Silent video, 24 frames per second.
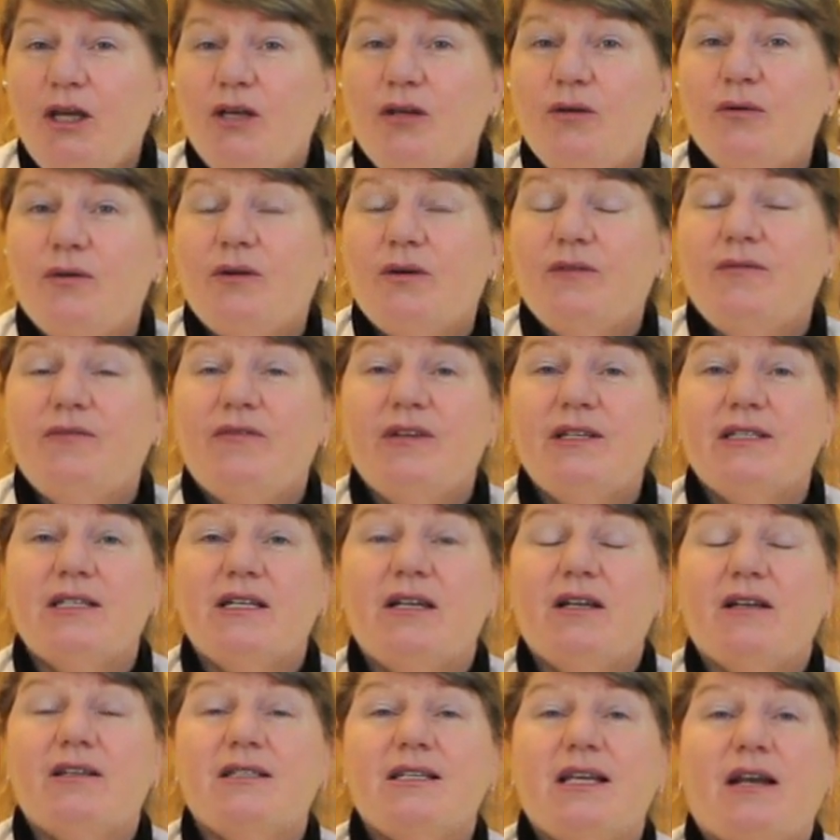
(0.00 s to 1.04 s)
You can
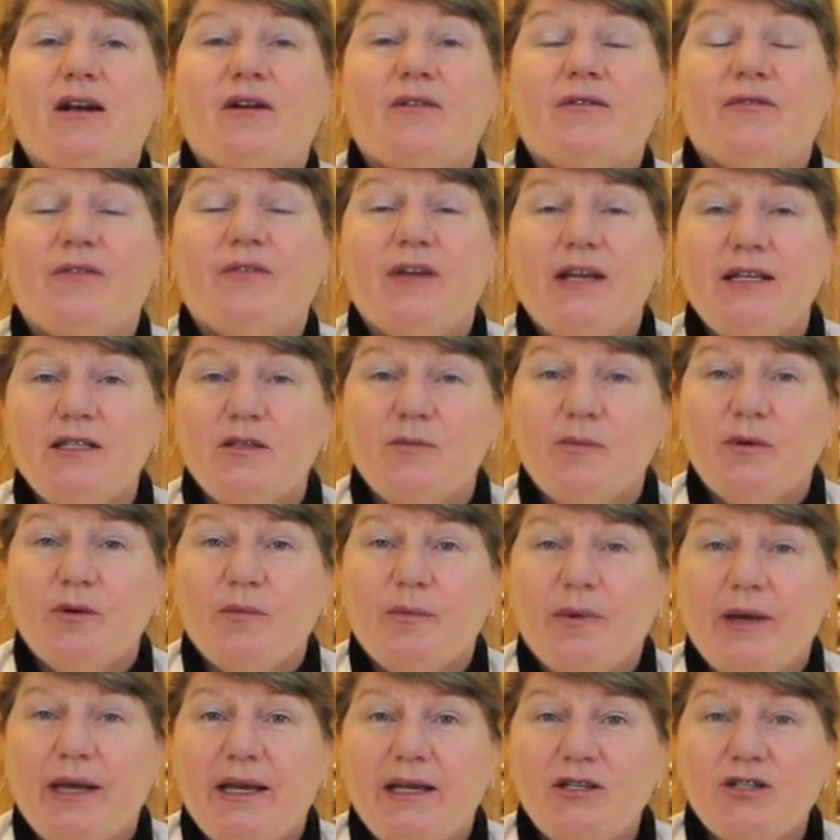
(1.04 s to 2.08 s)
visit us on our
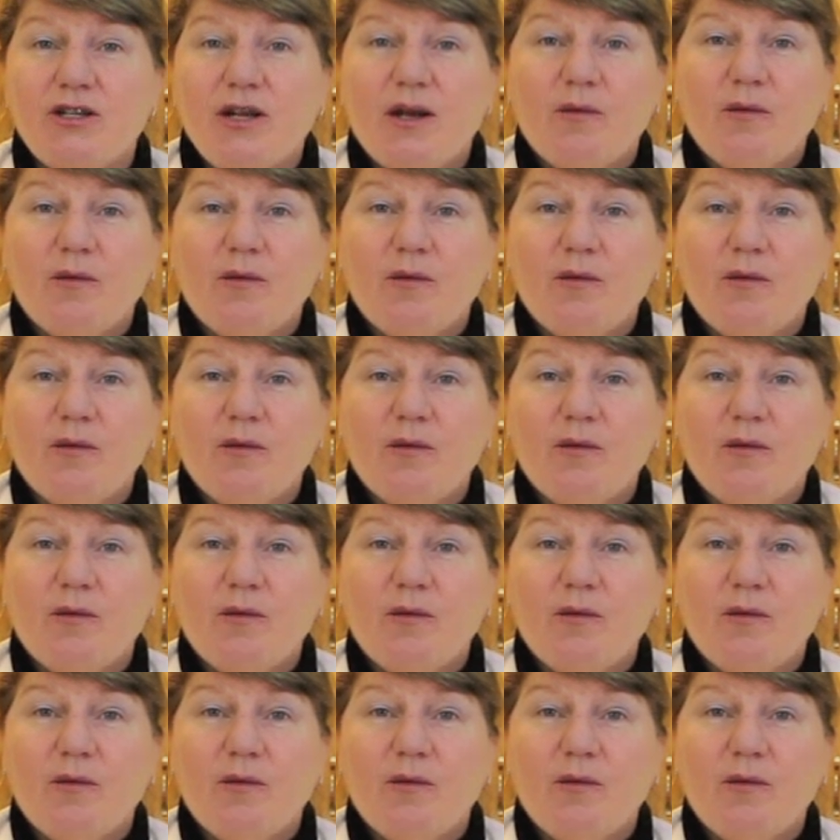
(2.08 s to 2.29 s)
Facebook page,